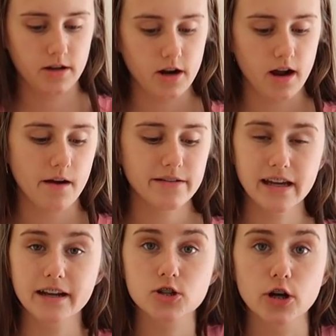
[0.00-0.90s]
You know, I always
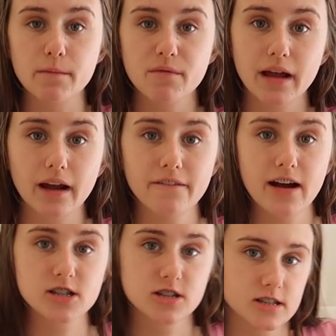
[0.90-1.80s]
had a dream of being a
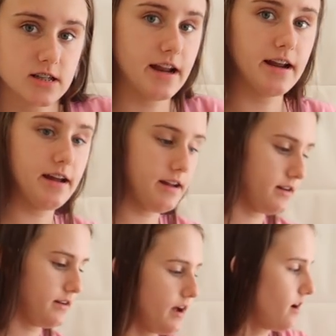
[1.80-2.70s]
fashion designer and
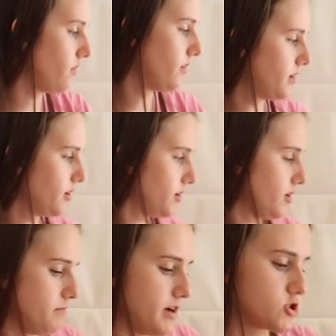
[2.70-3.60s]
now
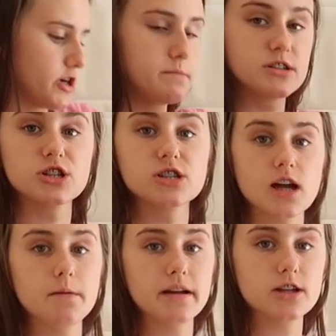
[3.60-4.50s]
my dream is just
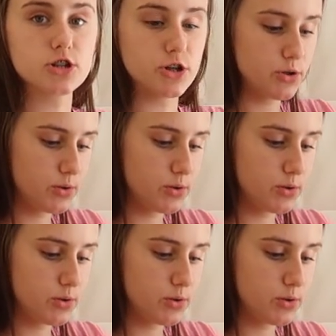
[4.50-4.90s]
coming true.